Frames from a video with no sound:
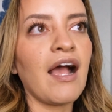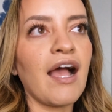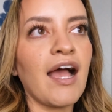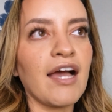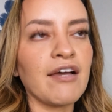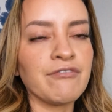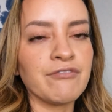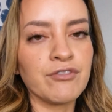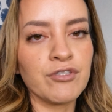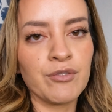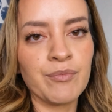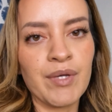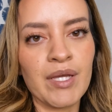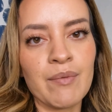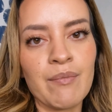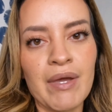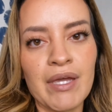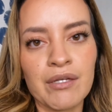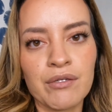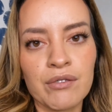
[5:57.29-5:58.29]
after
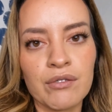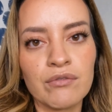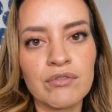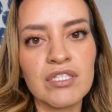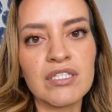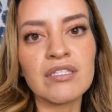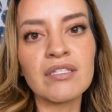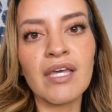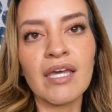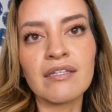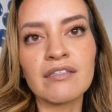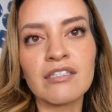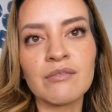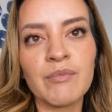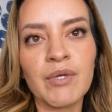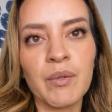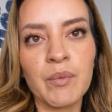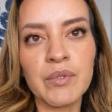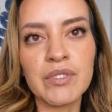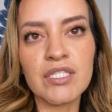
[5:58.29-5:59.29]
my
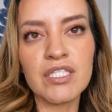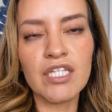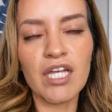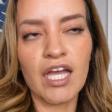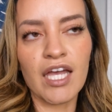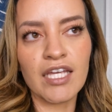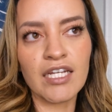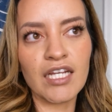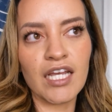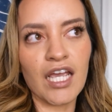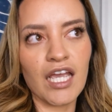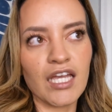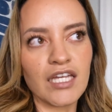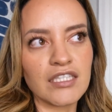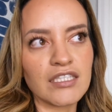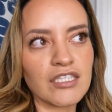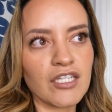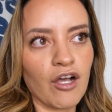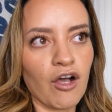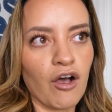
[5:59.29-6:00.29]
microdiscectomy was done.
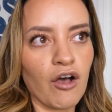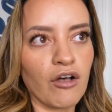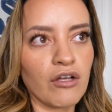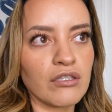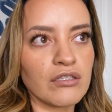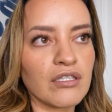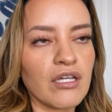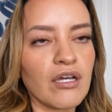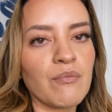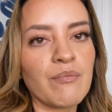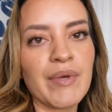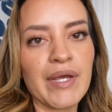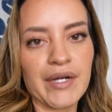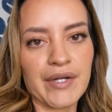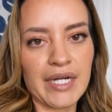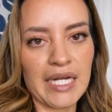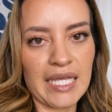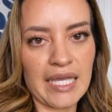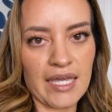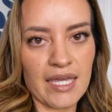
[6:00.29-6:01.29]
It's called a
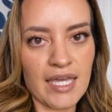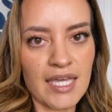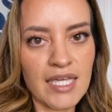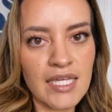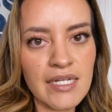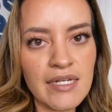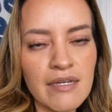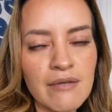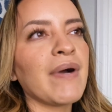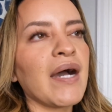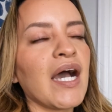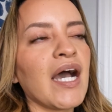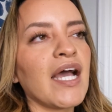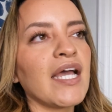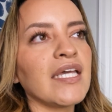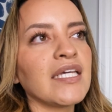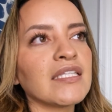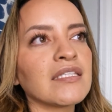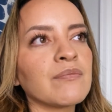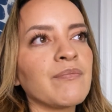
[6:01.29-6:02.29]
Barricaid,
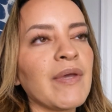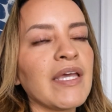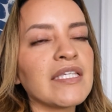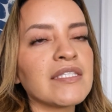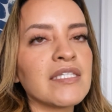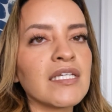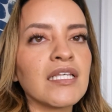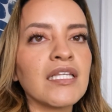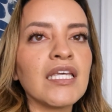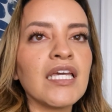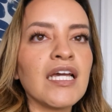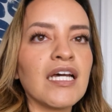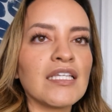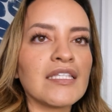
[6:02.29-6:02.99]
but it's basically